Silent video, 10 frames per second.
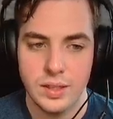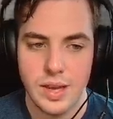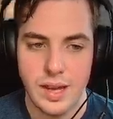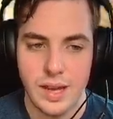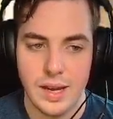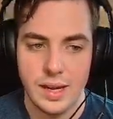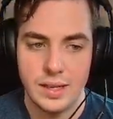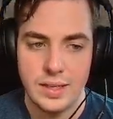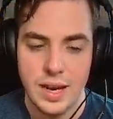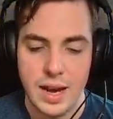
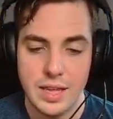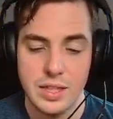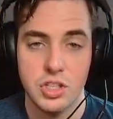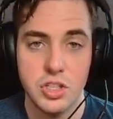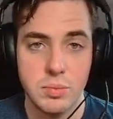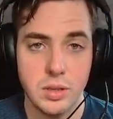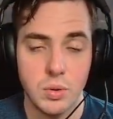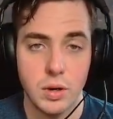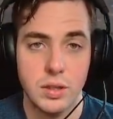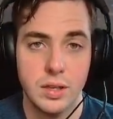And yeah, I think she's completely
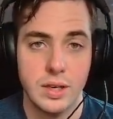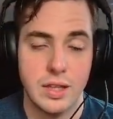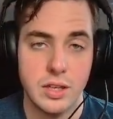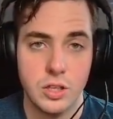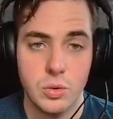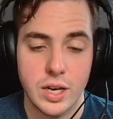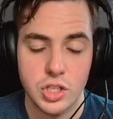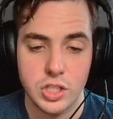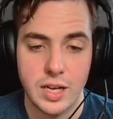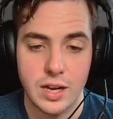worth it. I think you guys
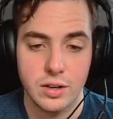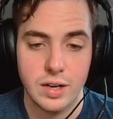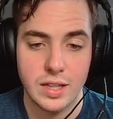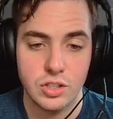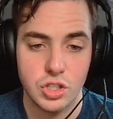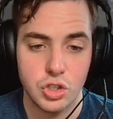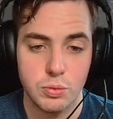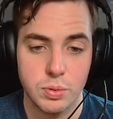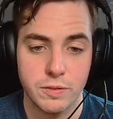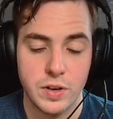should get her. I think she's
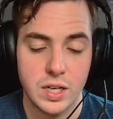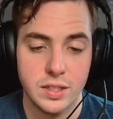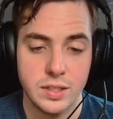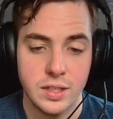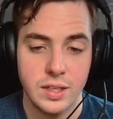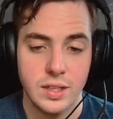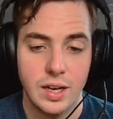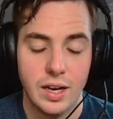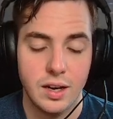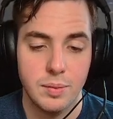super fun.
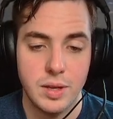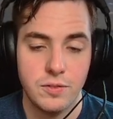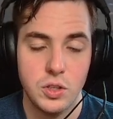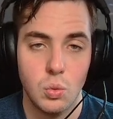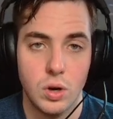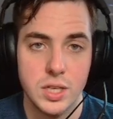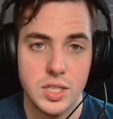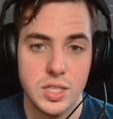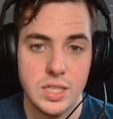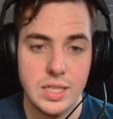If you want to
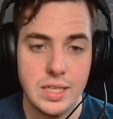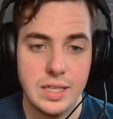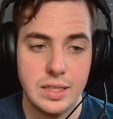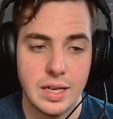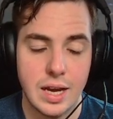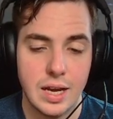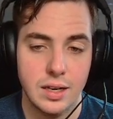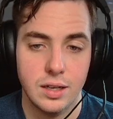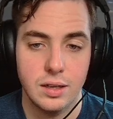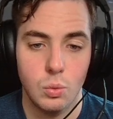see kind
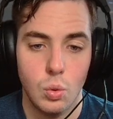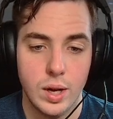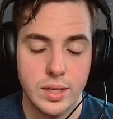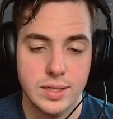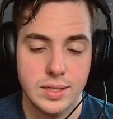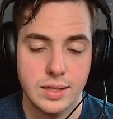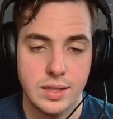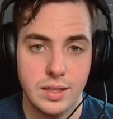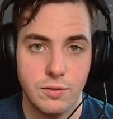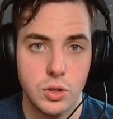of what
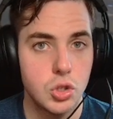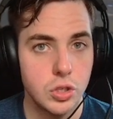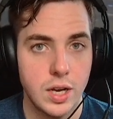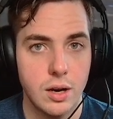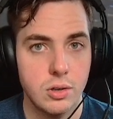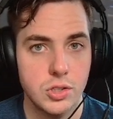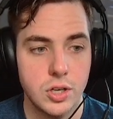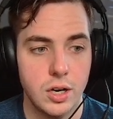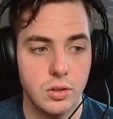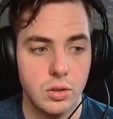the future characters are
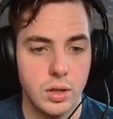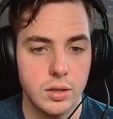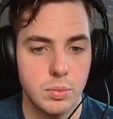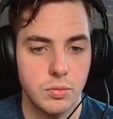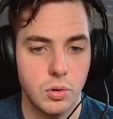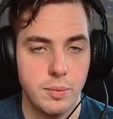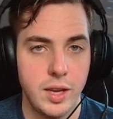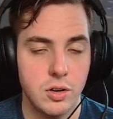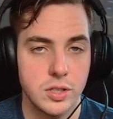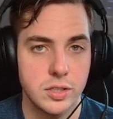going to look like before you
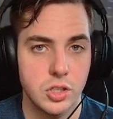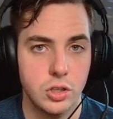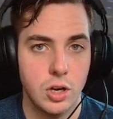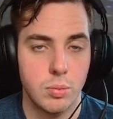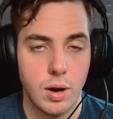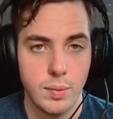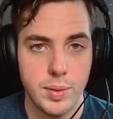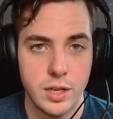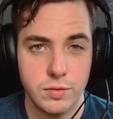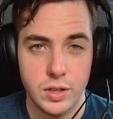make your decision, I'll probably
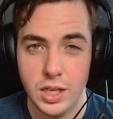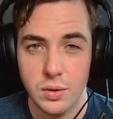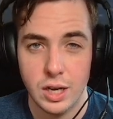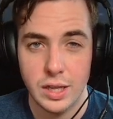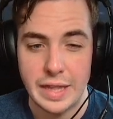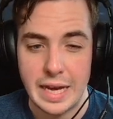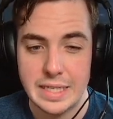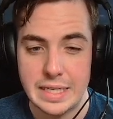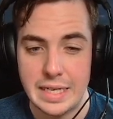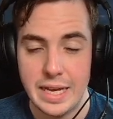make a video on that
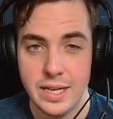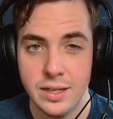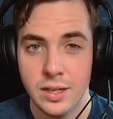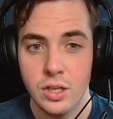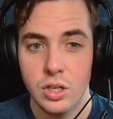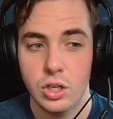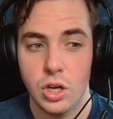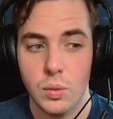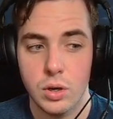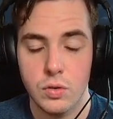today,
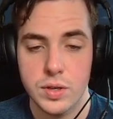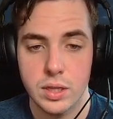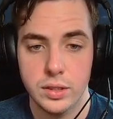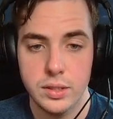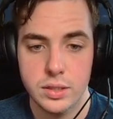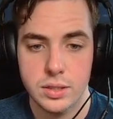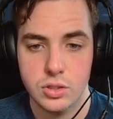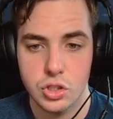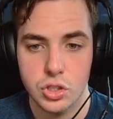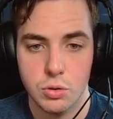going over the leaks
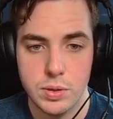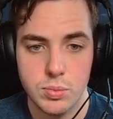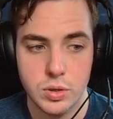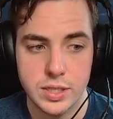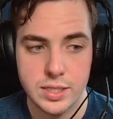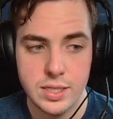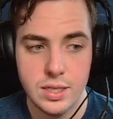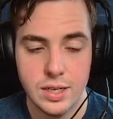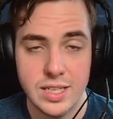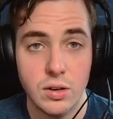just so people can see,
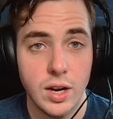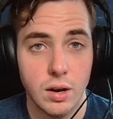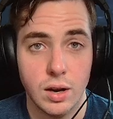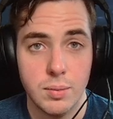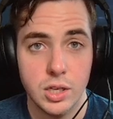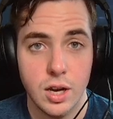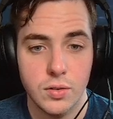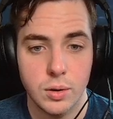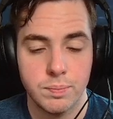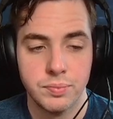because I don't care. I'm going to
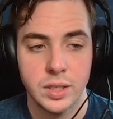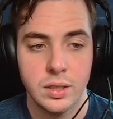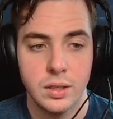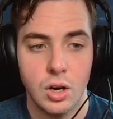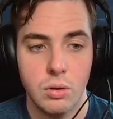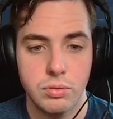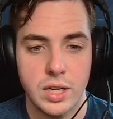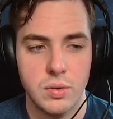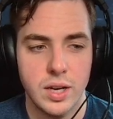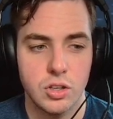cover them. Hopefully I
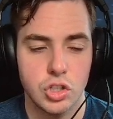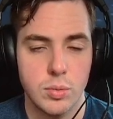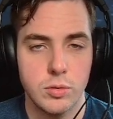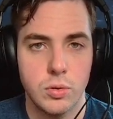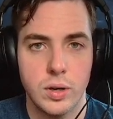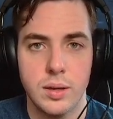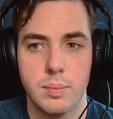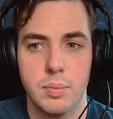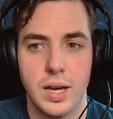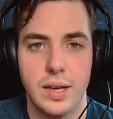don't get in trouble for it,
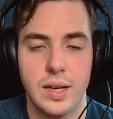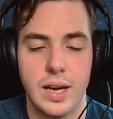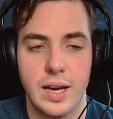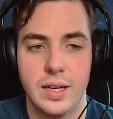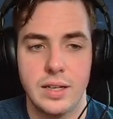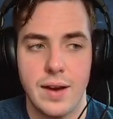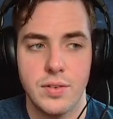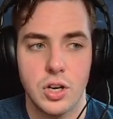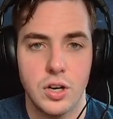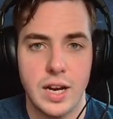but I
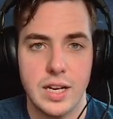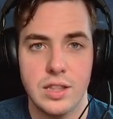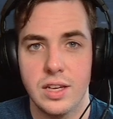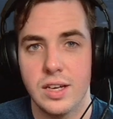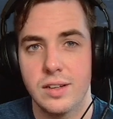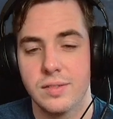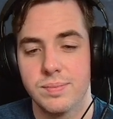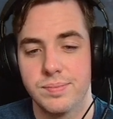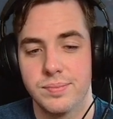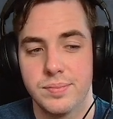haven't heard anything
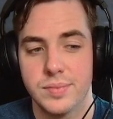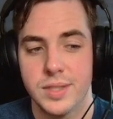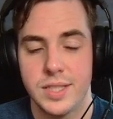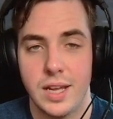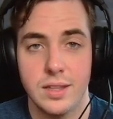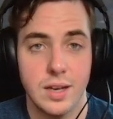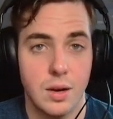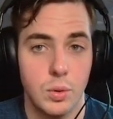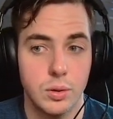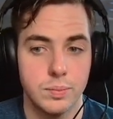saying that I
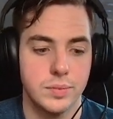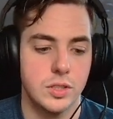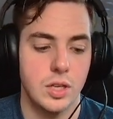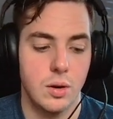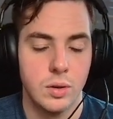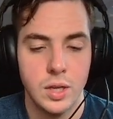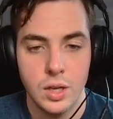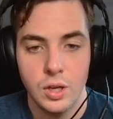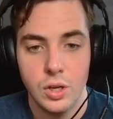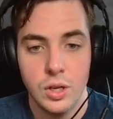will. So
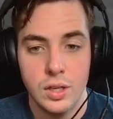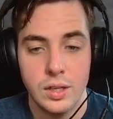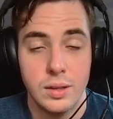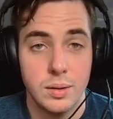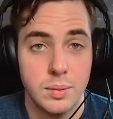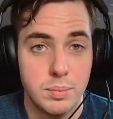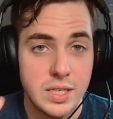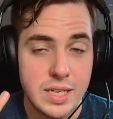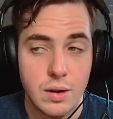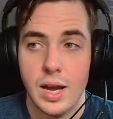
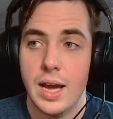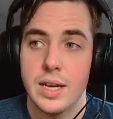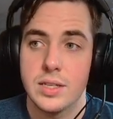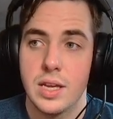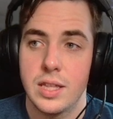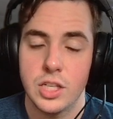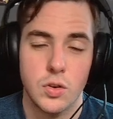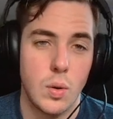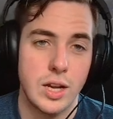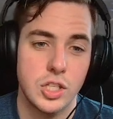peace out, guys. Thanks
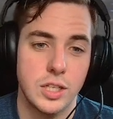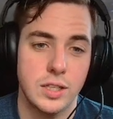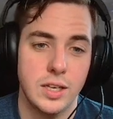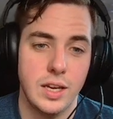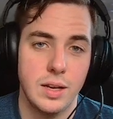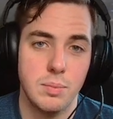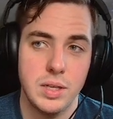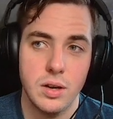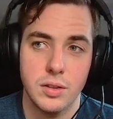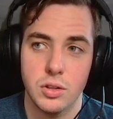for watching, and
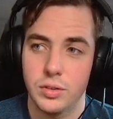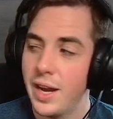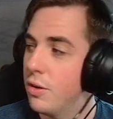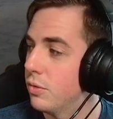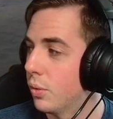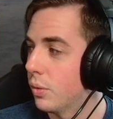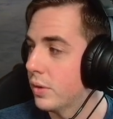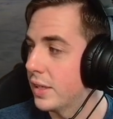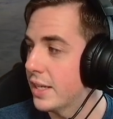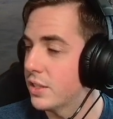be on the lookout for
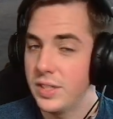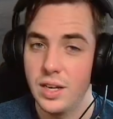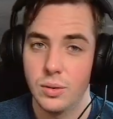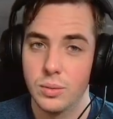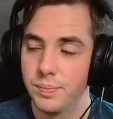the next video.